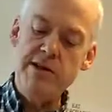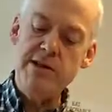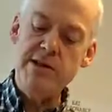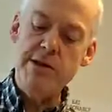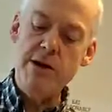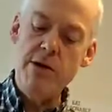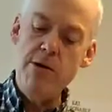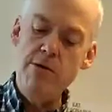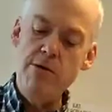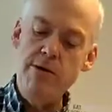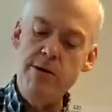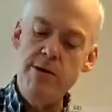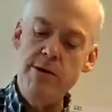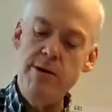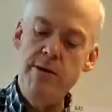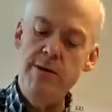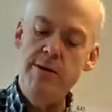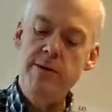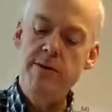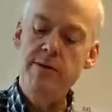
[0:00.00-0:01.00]
so.
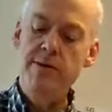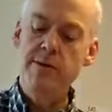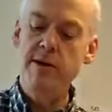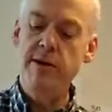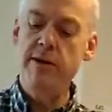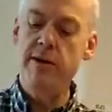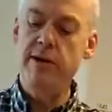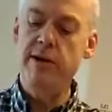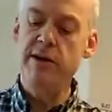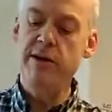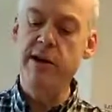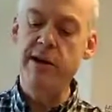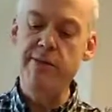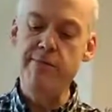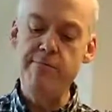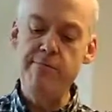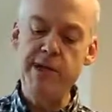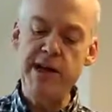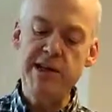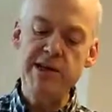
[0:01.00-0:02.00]

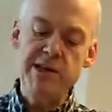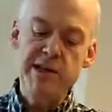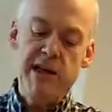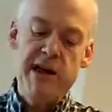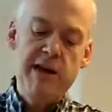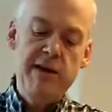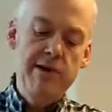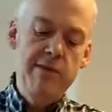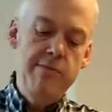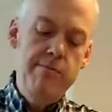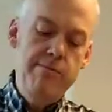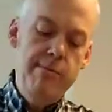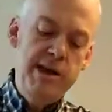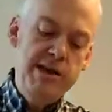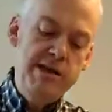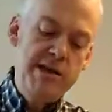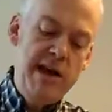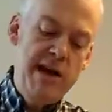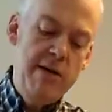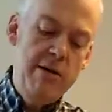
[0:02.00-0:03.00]
Kind of mix
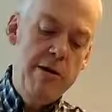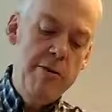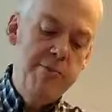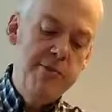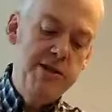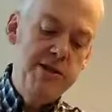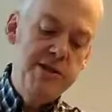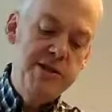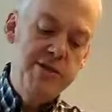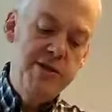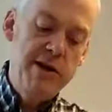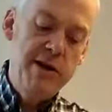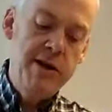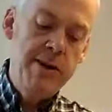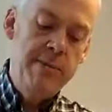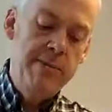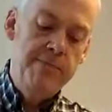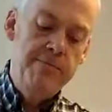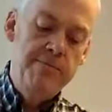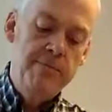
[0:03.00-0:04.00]
that up into
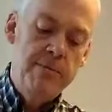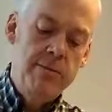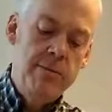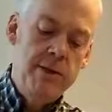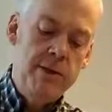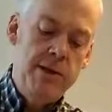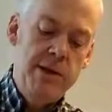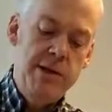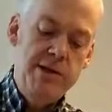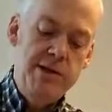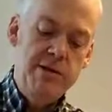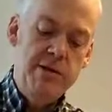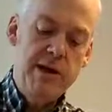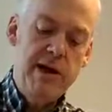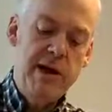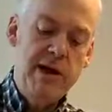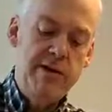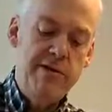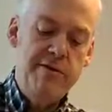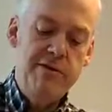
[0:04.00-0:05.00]

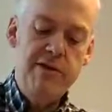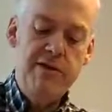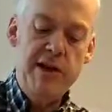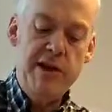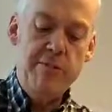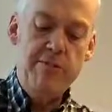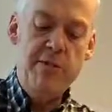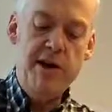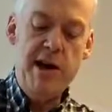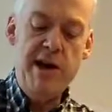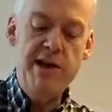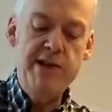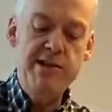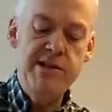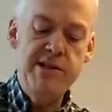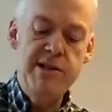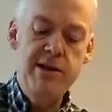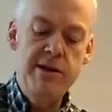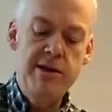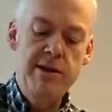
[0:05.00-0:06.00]
kind of thick
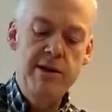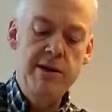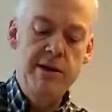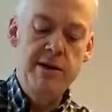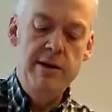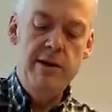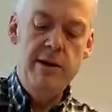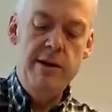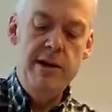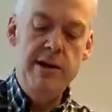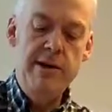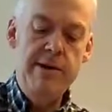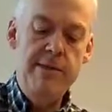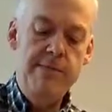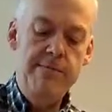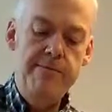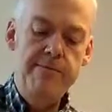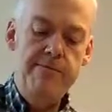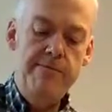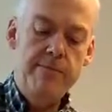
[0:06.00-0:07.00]
paste
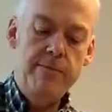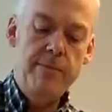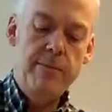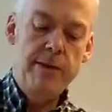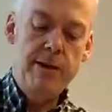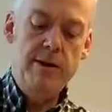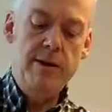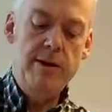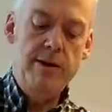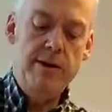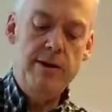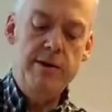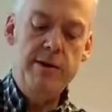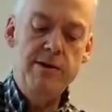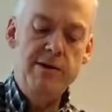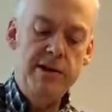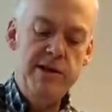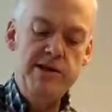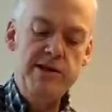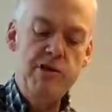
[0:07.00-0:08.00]

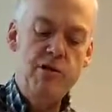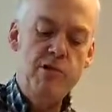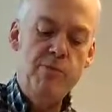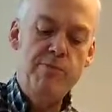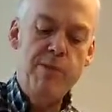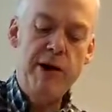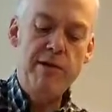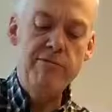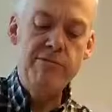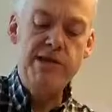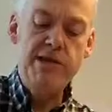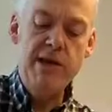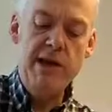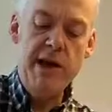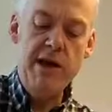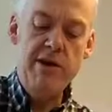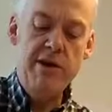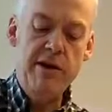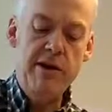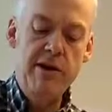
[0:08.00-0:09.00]
until it's all bound
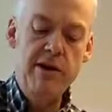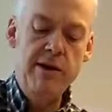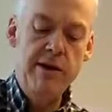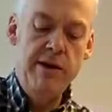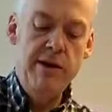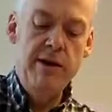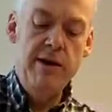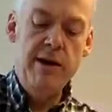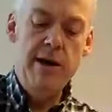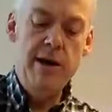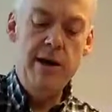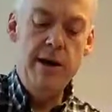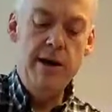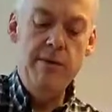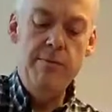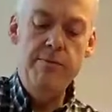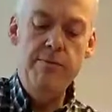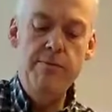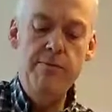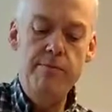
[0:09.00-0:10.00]
together.
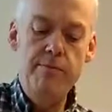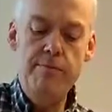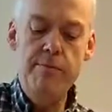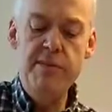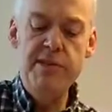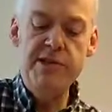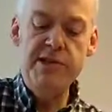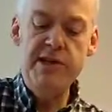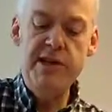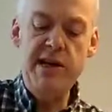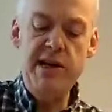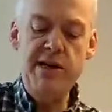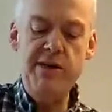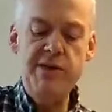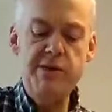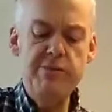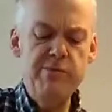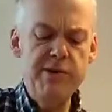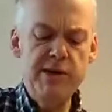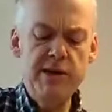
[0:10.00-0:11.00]
The seeds,
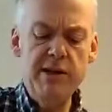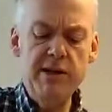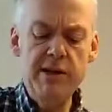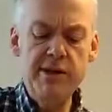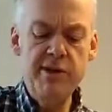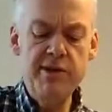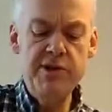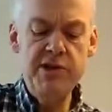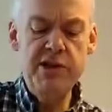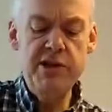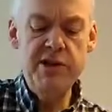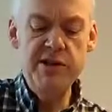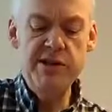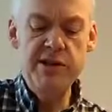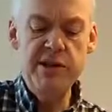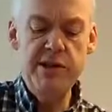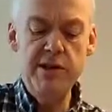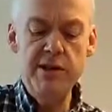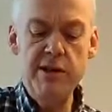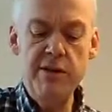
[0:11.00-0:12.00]
and particularly the chia
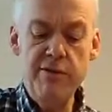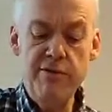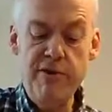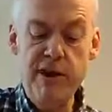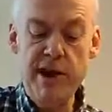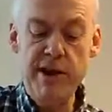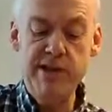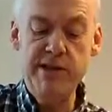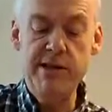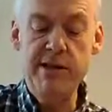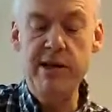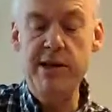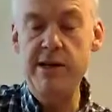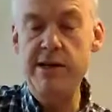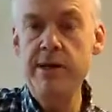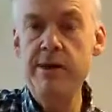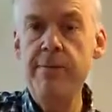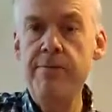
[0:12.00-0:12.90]
seed and the flax seed,